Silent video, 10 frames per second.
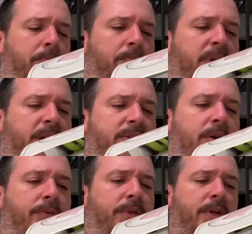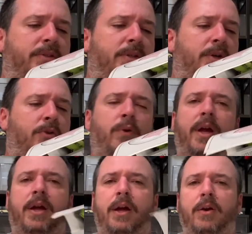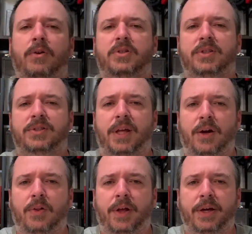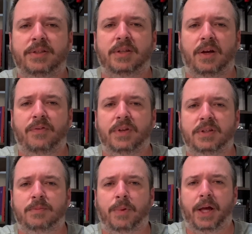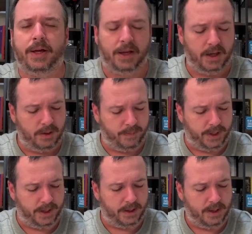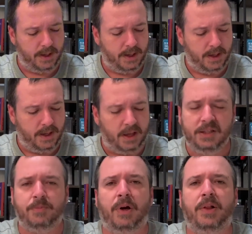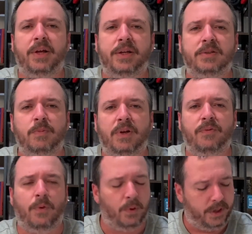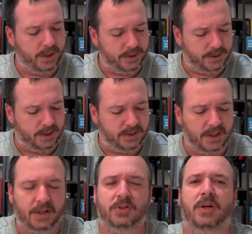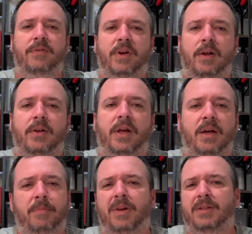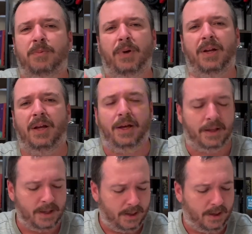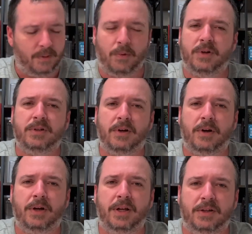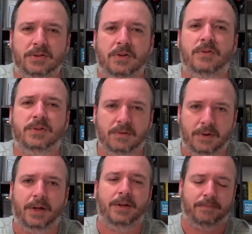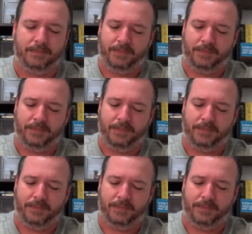Can't tell if that's gray hair or just the outlines of his black hair, but he's probably in his mid-40s. He's got to drive a Hellcat because why not? He worked hard. He deserves it, right?